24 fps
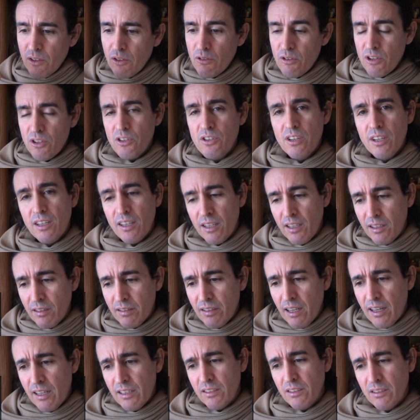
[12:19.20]
Krishna is
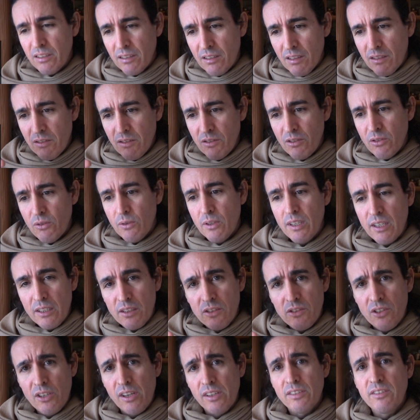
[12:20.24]
consciousness doing
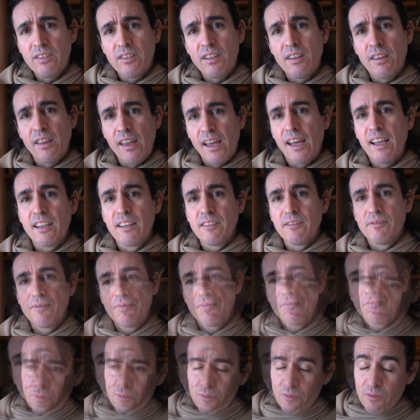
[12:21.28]
just that.
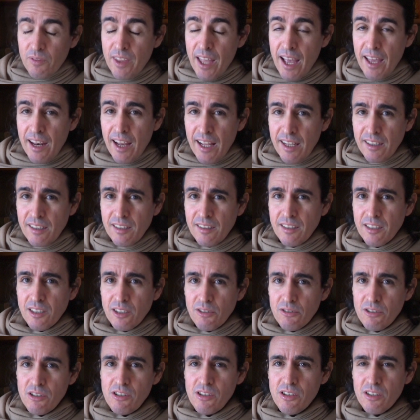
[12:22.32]
That entity,
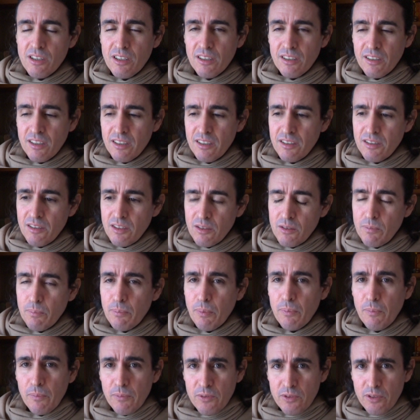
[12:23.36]
Krishna, is this
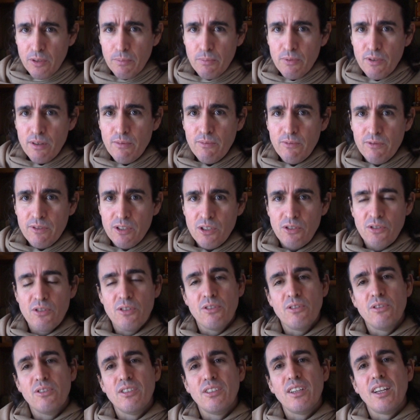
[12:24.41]
supreme
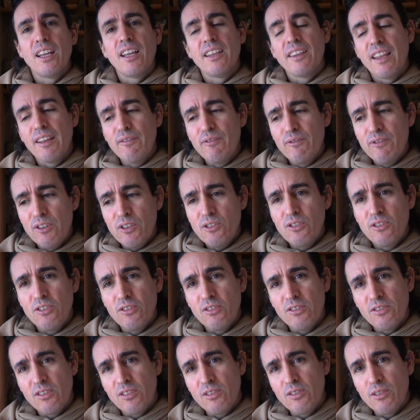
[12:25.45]
Vishnu. That Vishnu
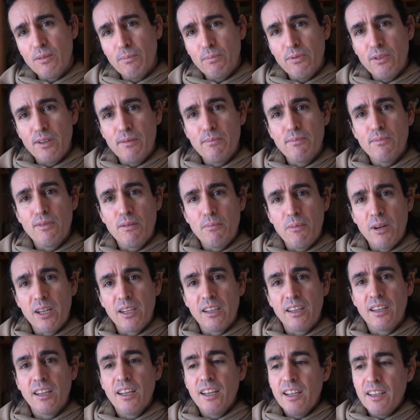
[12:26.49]
is the supreme
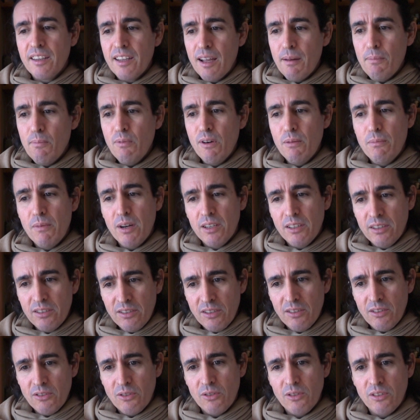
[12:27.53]
Brahman. That Brahman
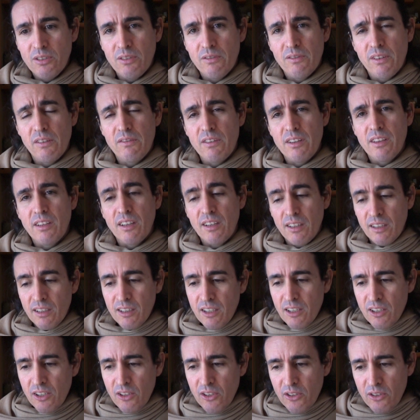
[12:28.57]
is the source of everything.
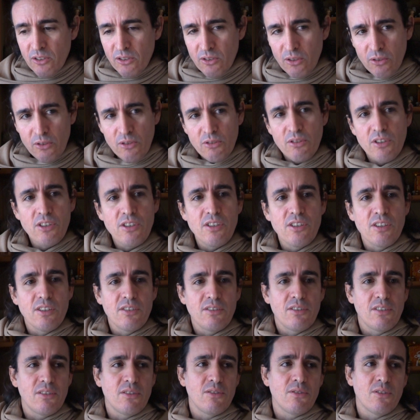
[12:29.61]
So Krishna
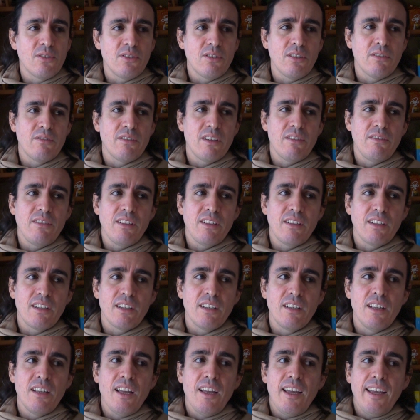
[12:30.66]
is the source of
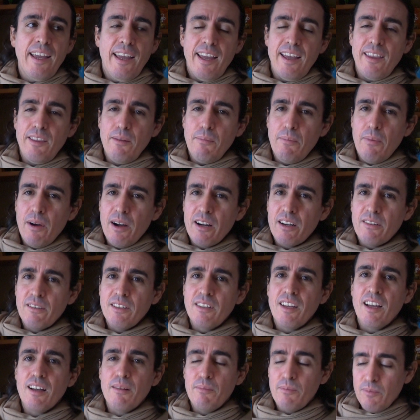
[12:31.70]
everything. And the
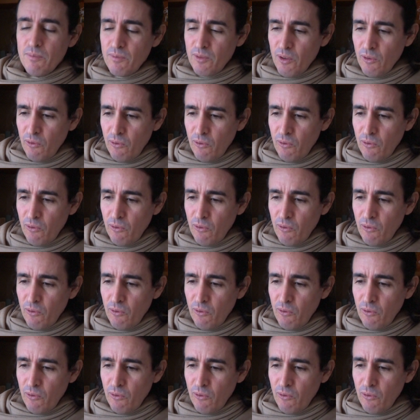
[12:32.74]
Bhagavatam